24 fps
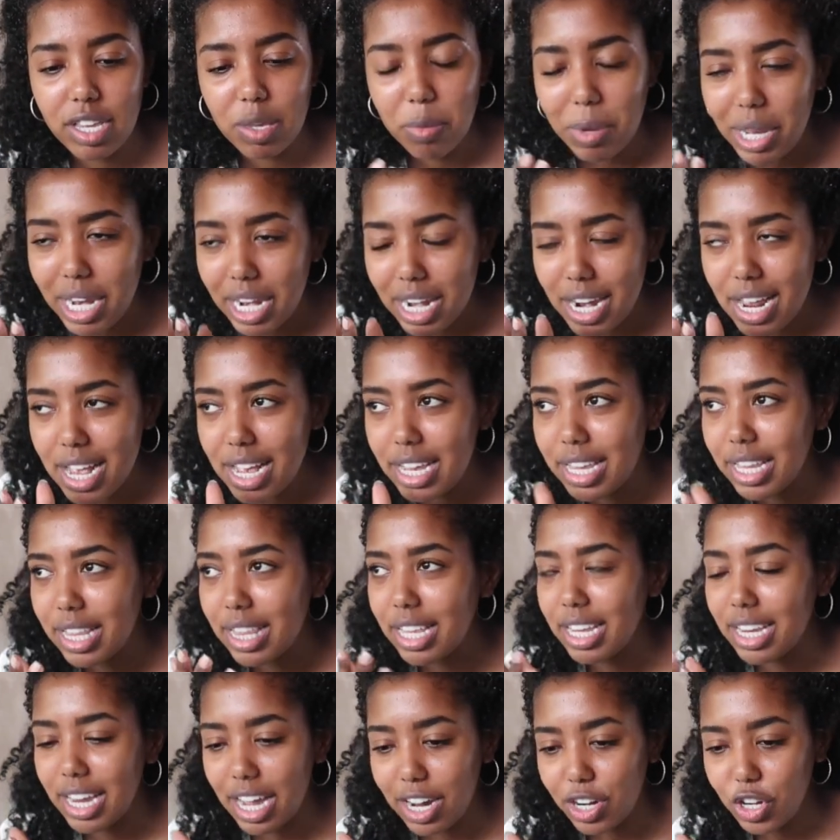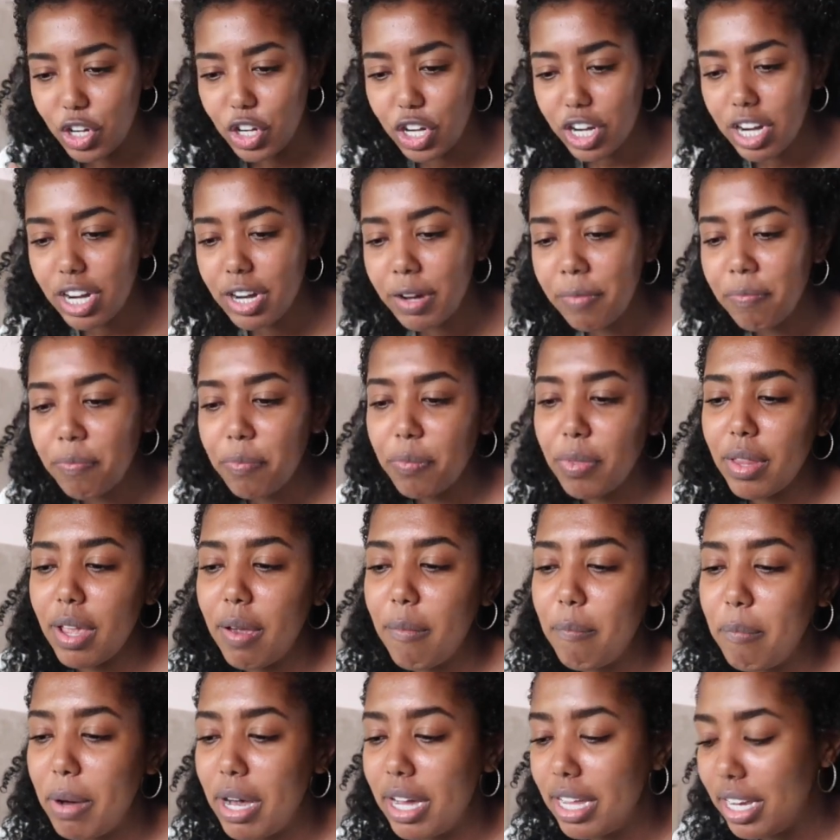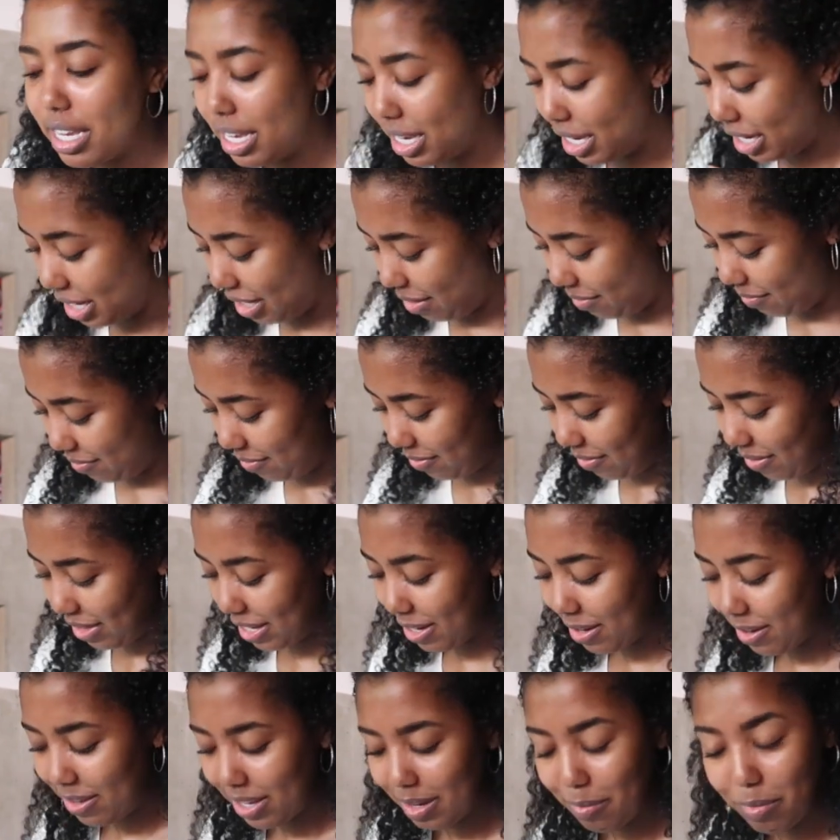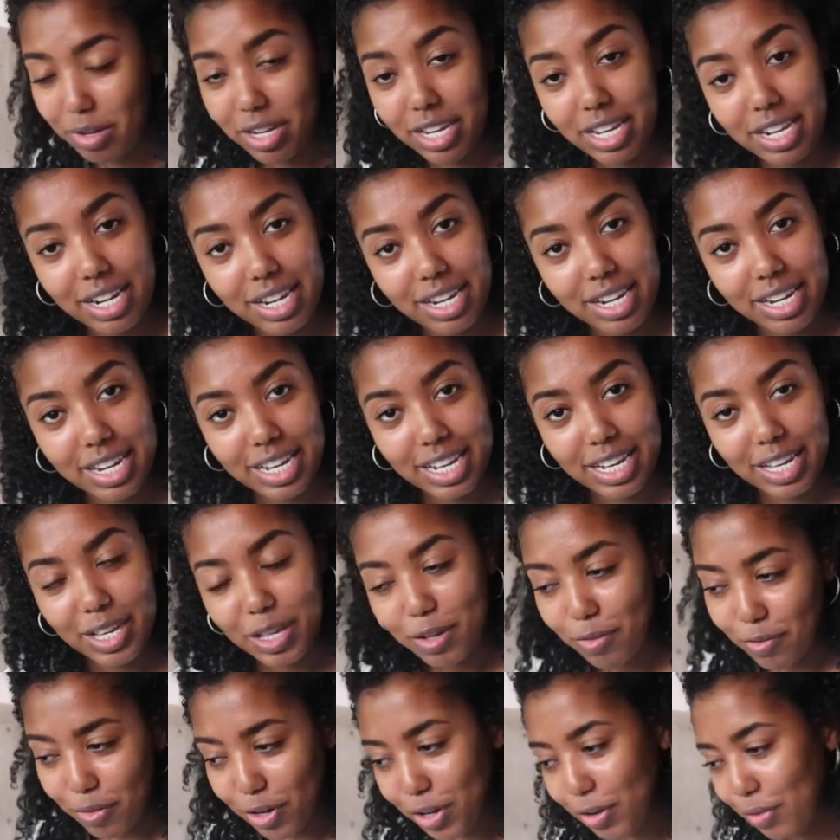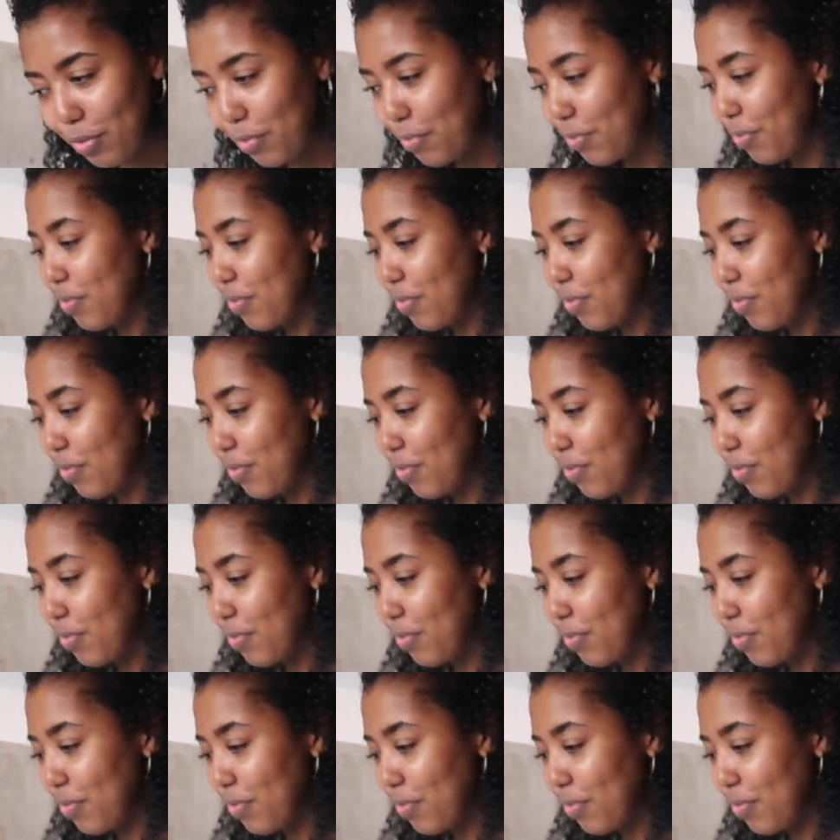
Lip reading: sweet it is and the texture, but now it's time to taste the fruit.